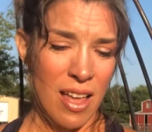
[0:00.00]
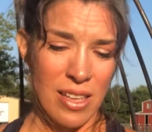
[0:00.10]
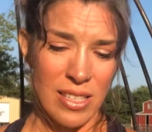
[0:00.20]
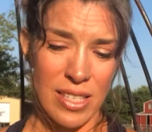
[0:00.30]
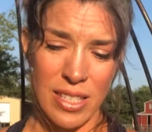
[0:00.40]

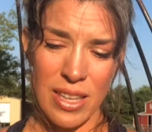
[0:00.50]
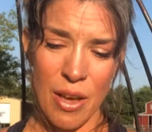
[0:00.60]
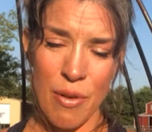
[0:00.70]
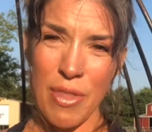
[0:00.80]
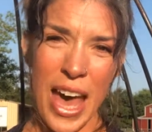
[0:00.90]

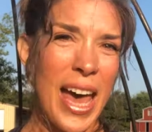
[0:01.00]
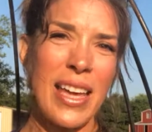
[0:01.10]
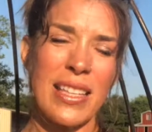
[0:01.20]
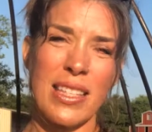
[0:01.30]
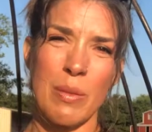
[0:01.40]
So that
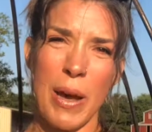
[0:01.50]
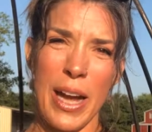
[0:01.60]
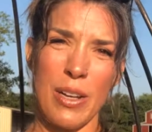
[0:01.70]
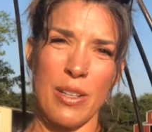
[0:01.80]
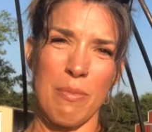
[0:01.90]

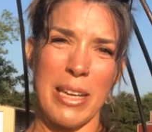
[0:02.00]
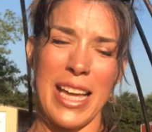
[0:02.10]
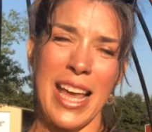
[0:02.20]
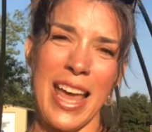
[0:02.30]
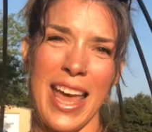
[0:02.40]
inspires
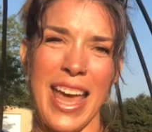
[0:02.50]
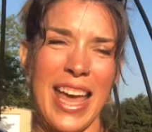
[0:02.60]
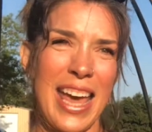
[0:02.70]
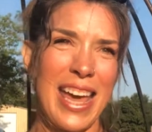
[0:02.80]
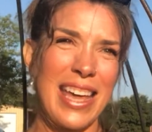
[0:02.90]
me,
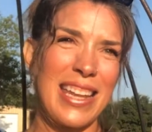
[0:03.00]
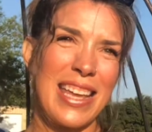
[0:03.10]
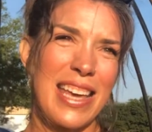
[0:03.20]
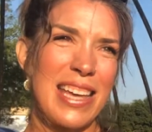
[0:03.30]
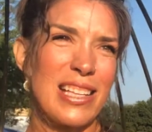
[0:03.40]
and
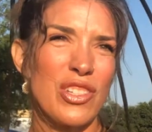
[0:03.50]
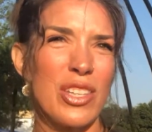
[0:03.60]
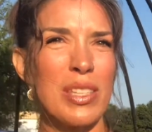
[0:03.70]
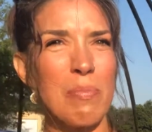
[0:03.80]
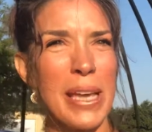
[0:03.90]
it
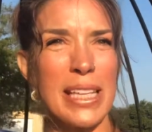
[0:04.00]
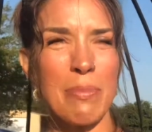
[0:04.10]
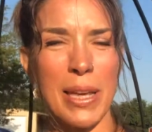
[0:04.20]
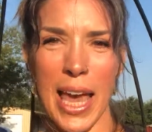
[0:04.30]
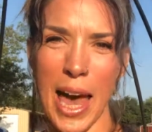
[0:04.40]
just makes
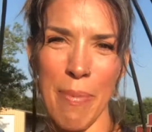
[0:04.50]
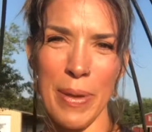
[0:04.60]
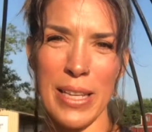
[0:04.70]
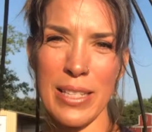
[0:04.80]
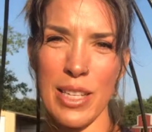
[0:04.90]
me
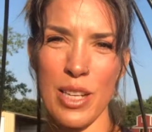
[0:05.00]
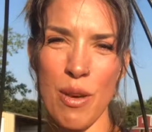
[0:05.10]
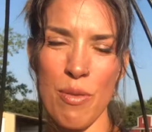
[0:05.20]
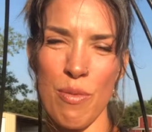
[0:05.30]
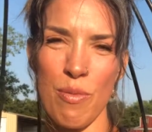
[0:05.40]
happy to
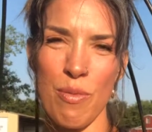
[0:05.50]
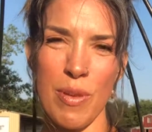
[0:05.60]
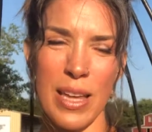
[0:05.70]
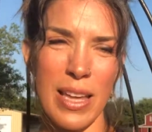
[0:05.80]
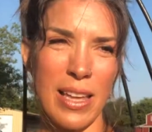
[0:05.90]
know,
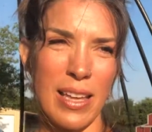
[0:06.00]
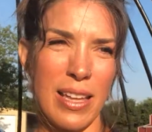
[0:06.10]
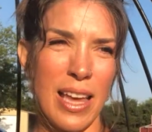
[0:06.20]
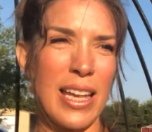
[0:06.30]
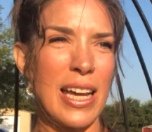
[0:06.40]

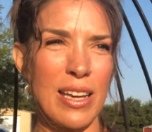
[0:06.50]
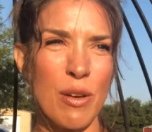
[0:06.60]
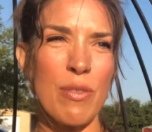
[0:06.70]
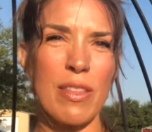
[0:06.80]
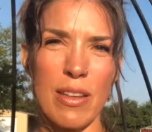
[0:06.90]
and I
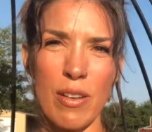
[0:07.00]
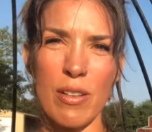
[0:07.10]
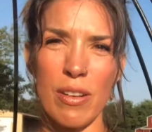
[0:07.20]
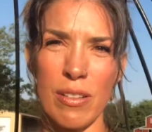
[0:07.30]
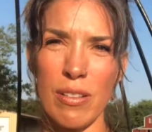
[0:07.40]
know that there are
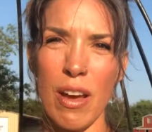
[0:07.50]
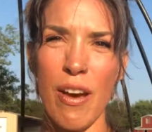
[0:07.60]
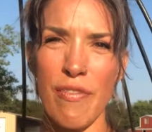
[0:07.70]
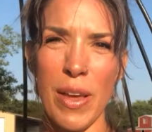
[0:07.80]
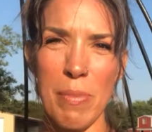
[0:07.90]

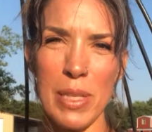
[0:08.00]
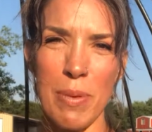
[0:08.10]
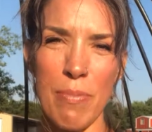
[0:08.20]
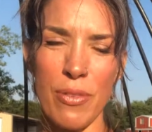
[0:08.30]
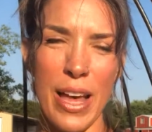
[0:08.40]
not famous
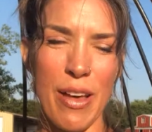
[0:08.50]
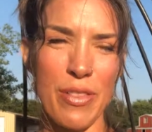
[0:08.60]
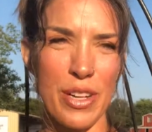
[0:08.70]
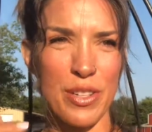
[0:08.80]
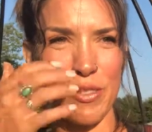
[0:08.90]
people out
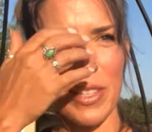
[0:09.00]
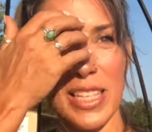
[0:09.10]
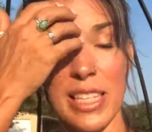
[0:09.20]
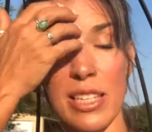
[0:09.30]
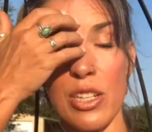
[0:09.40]
there doing
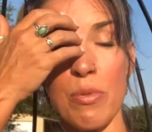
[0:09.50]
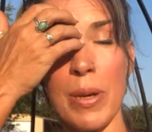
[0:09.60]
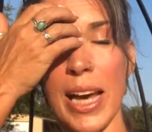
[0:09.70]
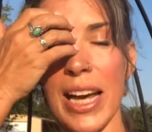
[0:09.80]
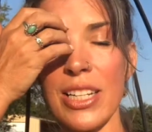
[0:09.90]
this too,
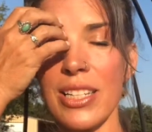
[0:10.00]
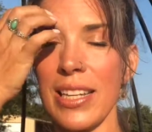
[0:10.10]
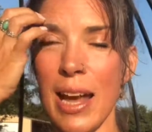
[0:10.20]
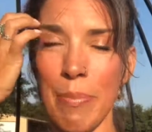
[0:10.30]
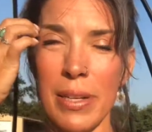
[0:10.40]
but I just
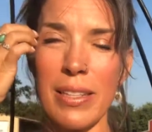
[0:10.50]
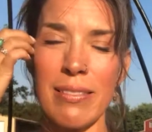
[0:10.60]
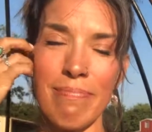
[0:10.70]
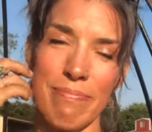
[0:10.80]
happen to